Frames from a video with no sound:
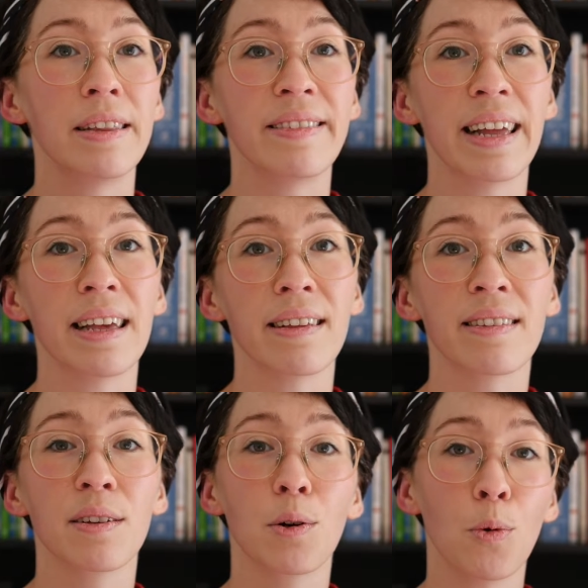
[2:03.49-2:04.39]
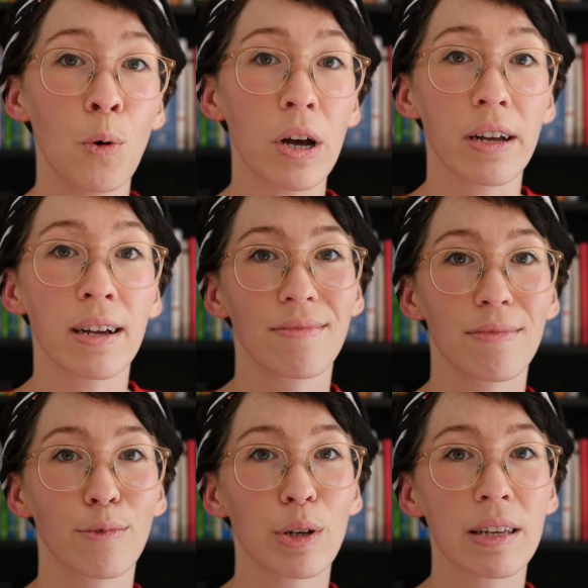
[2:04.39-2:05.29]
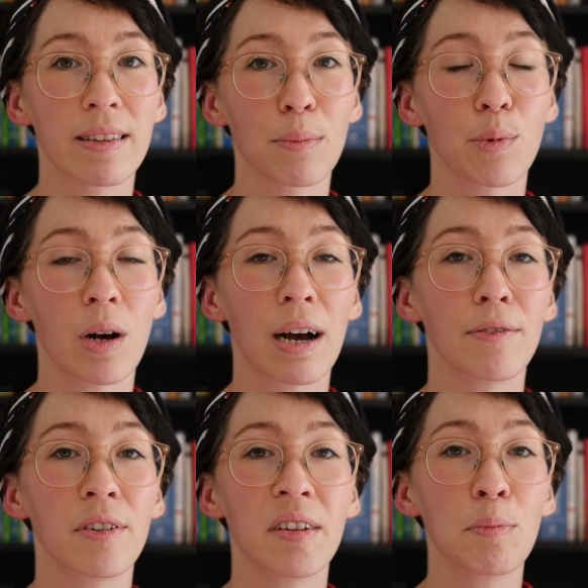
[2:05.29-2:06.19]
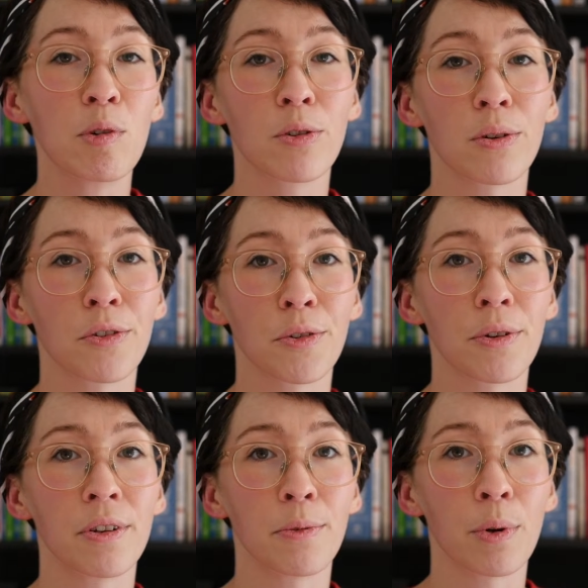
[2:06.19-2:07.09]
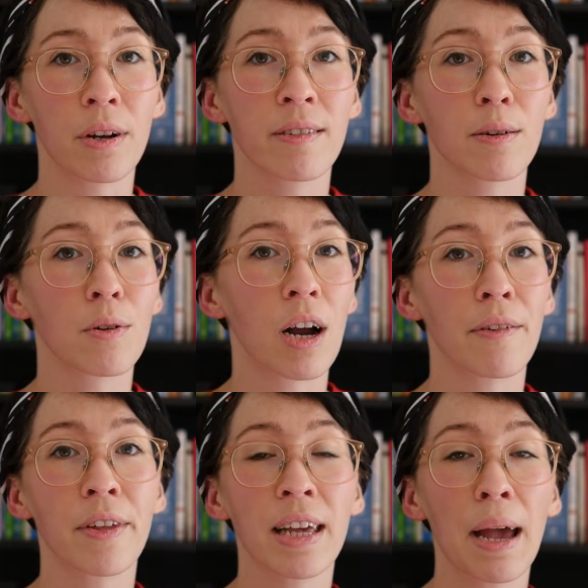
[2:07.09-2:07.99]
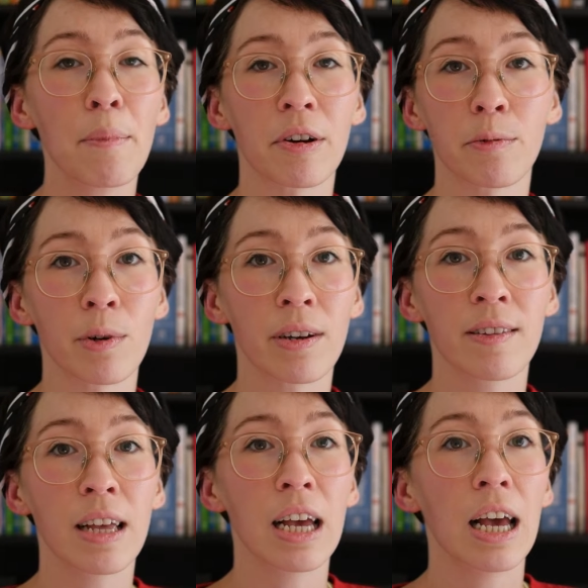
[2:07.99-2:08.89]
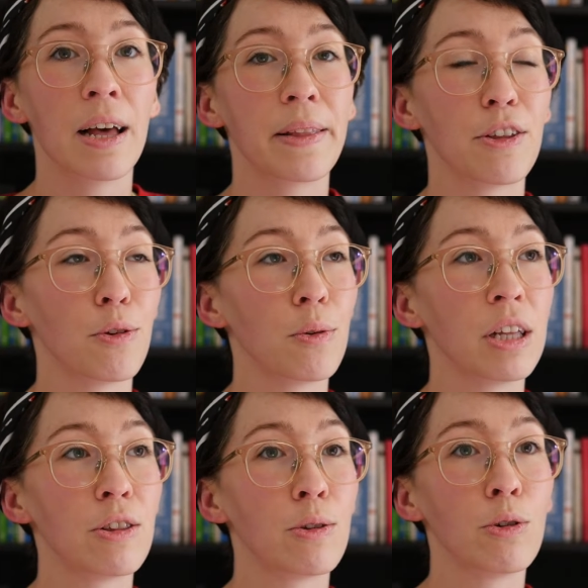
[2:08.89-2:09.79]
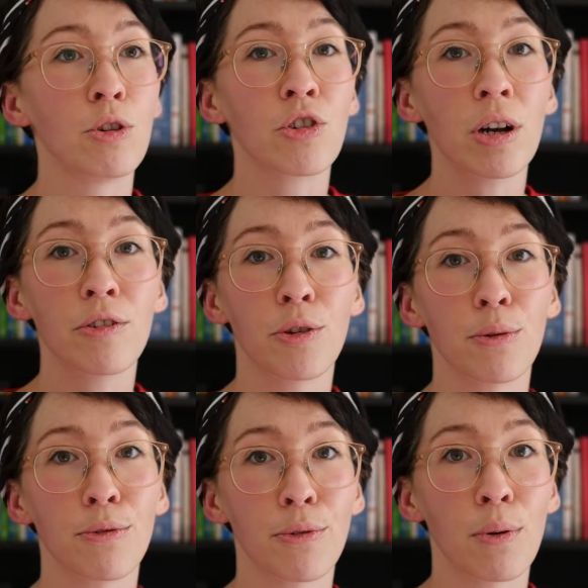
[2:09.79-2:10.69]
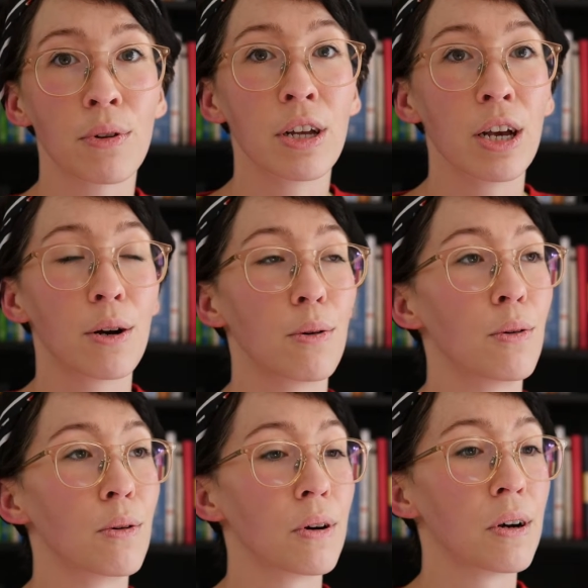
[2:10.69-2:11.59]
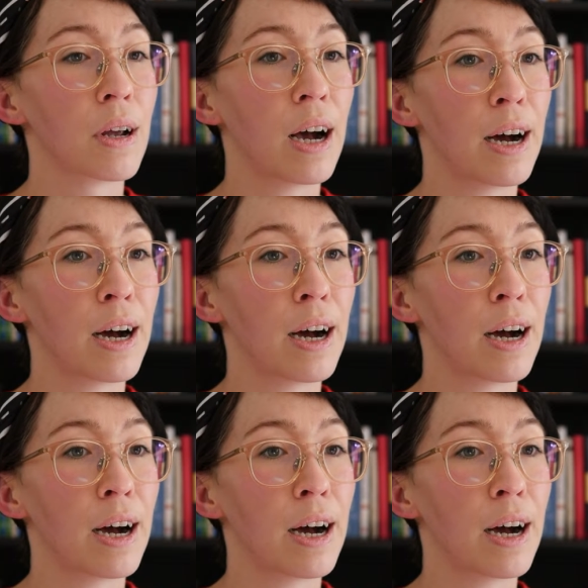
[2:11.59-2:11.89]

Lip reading: things work. For example, how the remote controller works, or how the camera works, that you need to charge your phone, or